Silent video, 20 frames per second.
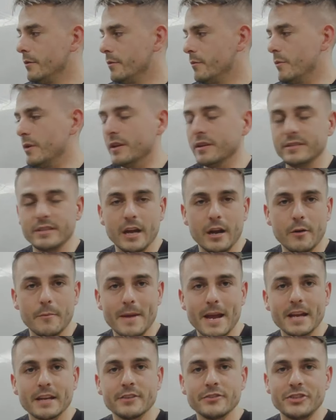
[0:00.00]
wheel and tire
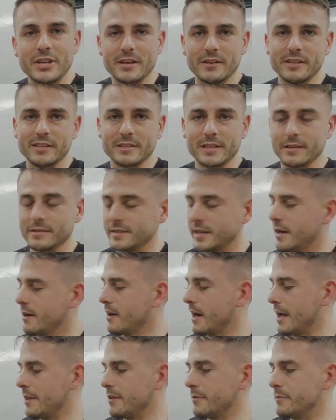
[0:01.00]
package down to Discount Tire,
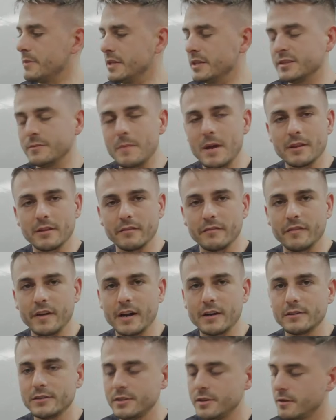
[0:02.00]
had them dismount the
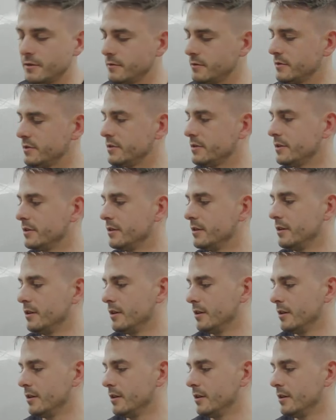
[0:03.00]
Firestones,